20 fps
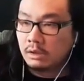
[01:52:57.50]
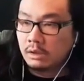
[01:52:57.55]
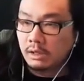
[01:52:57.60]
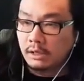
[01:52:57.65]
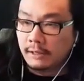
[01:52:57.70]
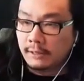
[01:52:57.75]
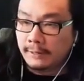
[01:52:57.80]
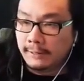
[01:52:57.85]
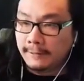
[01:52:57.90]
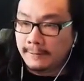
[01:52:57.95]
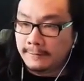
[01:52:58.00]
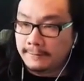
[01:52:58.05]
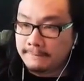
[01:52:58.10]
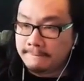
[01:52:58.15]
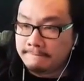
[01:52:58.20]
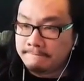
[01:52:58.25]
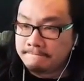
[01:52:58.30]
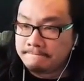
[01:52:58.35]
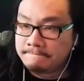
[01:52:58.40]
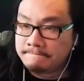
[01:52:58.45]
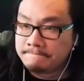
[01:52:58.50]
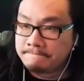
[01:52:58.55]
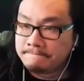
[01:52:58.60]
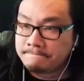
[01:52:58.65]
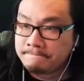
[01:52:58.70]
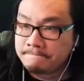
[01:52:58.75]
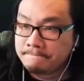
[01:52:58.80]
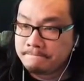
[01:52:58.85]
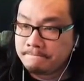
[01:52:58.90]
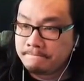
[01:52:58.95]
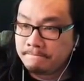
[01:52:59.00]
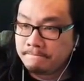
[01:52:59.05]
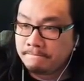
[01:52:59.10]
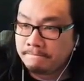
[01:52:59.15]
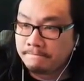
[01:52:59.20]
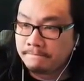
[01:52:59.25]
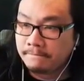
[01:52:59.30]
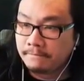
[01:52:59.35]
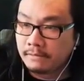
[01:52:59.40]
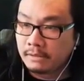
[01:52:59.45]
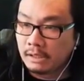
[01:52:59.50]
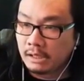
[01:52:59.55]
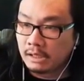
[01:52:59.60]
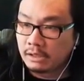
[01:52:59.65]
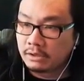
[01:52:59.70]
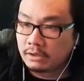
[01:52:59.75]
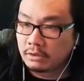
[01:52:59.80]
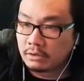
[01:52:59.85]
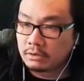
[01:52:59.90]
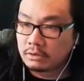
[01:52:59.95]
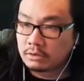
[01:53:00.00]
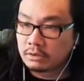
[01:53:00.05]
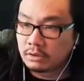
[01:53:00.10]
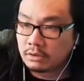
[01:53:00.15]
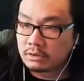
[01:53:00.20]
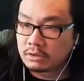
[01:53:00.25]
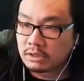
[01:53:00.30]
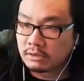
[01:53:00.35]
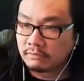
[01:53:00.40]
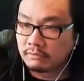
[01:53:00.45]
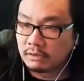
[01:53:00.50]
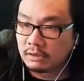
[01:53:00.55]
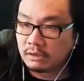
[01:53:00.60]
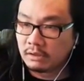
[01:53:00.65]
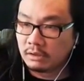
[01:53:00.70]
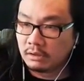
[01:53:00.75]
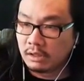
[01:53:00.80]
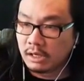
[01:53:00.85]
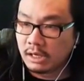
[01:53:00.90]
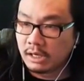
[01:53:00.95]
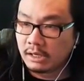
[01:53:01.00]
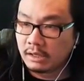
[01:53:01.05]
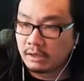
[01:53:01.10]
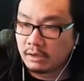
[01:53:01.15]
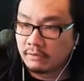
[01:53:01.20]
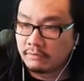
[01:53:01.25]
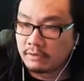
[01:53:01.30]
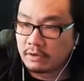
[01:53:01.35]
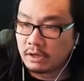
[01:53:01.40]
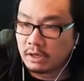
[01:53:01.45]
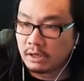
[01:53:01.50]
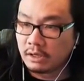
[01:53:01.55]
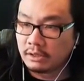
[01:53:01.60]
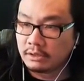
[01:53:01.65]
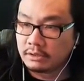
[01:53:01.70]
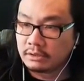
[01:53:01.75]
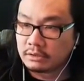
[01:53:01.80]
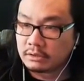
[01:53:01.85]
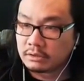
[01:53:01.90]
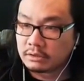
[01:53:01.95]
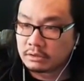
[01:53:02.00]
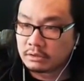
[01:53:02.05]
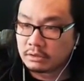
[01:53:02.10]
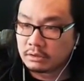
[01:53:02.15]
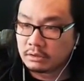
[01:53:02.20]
Um, yeah, there's there's definitely a lot of cons.